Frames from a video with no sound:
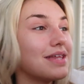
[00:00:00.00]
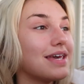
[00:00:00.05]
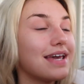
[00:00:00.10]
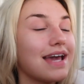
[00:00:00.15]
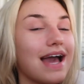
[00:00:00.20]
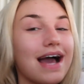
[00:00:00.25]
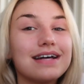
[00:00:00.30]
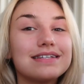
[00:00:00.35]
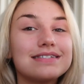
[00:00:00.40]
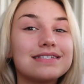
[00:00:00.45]
that you
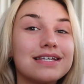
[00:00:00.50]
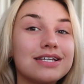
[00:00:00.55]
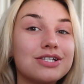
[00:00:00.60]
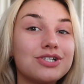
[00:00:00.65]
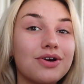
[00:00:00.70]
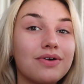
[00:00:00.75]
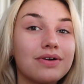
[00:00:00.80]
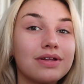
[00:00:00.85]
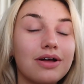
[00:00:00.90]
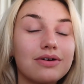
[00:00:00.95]
can't see
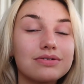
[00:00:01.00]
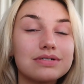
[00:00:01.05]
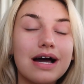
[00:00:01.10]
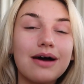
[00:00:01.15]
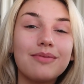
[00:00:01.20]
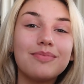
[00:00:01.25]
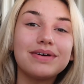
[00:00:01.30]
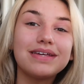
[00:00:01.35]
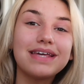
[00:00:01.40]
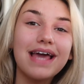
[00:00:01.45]
during
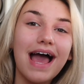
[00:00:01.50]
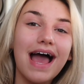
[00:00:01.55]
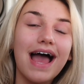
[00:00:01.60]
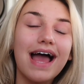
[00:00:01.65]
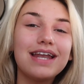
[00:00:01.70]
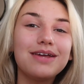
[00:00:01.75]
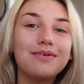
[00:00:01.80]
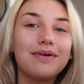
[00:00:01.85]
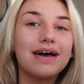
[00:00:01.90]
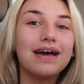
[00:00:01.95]
lockdown. But yeah,
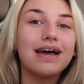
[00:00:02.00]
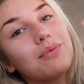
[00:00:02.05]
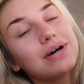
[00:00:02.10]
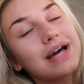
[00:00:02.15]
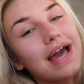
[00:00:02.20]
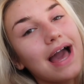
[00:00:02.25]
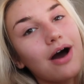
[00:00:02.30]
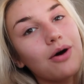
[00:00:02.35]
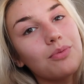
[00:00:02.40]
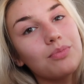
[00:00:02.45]
anyway, I will
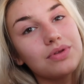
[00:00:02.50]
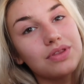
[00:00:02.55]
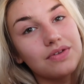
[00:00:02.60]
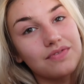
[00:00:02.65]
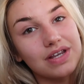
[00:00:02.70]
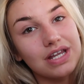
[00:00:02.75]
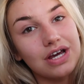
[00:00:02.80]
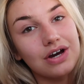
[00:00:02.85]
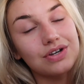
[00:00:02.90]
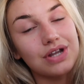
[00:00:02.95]
get on with the
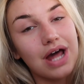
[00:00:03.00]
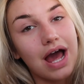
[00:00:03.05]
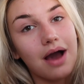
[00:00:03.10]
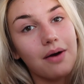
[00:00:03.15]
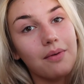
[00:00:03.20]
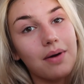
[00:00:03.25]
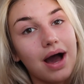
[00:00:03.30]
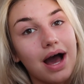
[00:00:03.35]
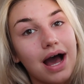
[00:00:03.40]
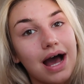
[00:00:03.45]
video
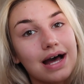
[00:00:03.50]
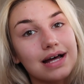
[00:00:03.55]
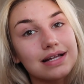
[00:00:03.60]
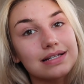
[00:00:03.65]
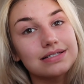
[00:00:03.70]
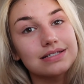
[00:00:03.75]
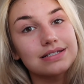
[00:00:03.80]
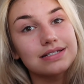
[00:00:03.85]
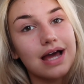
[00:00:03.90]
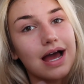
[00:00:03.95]
now,
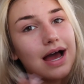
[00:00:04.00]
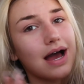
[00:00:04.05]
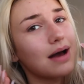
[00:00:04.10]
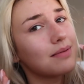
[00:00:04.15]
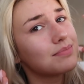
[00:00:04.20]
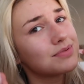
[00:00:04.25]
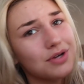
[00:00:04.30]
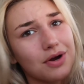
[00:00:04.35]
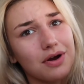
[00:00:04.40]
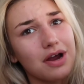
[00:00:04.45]
and
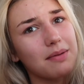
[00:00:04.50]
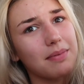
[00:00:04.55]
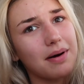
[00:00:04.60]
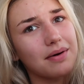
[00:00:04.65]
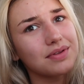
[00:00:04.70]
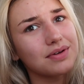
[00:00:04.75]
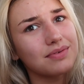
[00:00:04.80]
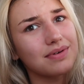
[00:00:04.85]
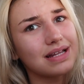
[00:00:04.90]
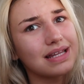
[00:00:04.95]
I'm sorry
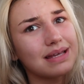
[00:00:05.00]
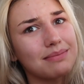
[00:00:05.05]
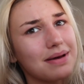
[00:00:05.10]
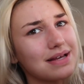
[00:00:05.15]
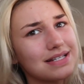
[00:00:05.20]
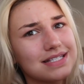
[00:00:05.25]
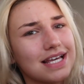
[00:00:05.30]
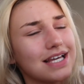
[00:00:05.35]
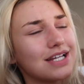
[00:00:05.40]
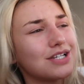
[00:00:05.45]
about the really
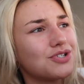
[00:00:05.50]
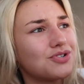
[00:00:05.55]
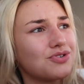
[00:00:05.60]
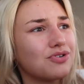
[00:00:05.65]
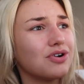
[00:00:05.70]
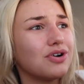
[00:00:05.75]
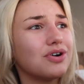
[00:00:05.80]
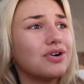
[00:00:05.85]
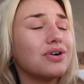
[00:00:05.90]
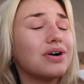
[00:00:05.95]
messy
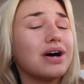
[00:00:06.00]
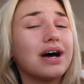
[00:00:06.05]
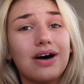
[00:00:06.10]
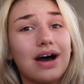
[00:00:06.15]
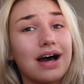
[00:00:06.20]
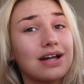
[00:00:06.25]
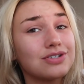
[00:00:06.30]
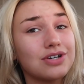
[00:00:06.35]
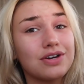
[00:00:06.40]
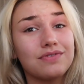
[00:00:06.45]
intro.
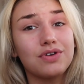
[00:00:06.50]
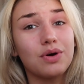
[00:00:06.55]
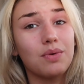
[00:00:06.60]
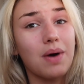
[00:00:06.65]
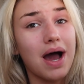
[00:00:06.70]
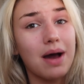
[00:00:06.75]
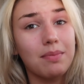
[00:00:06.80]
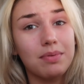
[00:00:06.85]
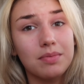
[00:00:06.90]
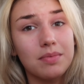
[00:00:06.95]
I don't even know
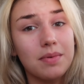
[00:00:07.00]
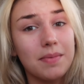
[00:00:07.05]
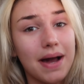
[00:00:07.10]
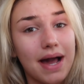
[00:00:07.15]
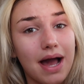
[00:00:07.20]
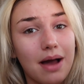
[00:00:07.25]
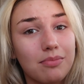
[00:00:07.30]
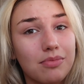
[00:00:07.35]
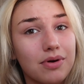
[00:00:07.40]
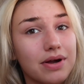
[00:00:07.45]
what happened with my
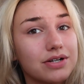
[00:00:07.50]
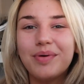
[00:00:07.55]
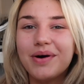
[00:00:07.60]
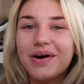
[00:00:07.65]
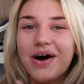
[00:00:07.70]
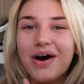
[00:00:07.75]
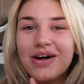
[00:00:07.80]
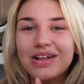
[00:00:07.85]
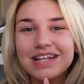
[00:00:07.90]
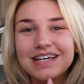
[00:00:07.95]
camera. But
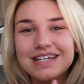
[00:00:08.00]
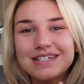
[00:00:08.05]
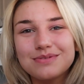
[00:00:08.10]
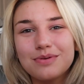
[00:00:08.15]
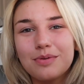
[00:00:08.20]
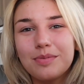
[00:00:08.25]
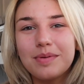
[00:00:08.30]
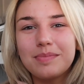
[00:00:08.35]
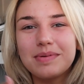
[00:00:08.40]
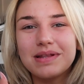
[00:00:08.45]
all links
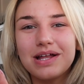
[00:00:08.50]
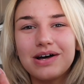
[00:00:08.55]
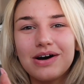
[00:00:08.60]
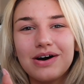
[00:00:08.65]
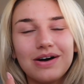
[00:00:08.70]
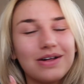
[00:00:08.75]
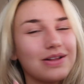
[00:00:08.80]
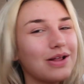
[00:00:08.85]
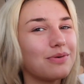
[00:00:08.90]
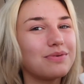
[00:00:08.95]
will be
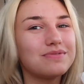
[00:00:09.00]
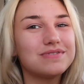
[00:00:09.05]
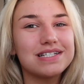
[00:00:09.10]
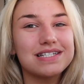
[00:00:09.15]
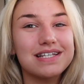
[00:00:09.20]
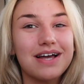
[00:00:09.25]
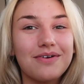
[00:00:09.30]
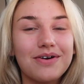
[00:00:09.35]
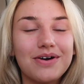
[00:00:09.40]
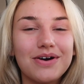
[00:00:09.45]
below along with
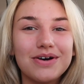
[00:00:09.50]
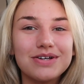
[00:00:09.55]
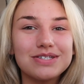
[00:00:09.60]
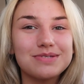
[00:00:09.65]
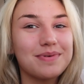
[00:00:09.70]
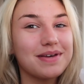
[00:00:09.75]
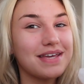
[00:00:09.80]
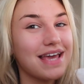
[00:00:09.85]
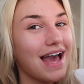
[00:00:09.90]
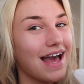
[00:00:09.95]
discount codes.
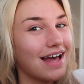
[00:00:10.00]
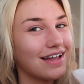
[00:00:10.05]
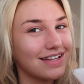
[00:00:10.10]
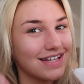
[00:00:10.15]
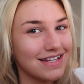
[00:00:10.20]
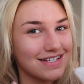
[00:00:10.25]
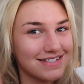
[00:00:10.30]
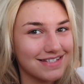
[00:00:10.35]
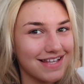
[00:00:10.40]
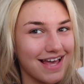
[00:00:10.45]
But yeah,
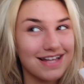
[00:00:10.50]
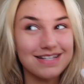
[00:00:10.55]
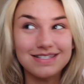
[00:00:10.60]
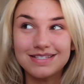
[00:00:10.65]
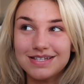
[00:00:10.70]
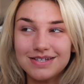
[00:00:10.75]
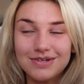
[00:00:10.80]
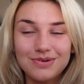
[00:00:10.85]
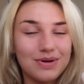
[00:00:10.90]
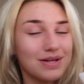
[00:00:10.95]
let's get
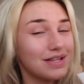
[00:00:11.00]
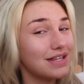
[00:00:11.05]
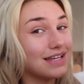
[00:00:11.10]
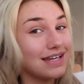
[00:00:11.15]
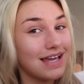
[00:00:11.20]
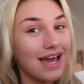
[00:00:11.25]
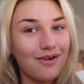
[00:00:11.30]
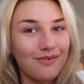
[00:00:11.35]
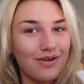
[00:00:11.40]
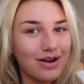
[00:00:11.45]
into the
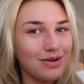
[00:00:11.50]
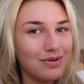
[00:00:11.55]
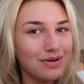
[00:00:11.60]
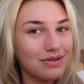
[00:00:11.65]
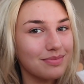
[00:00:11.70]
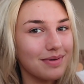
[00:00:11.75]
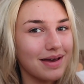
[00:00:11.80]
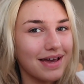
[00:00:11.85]
get ready with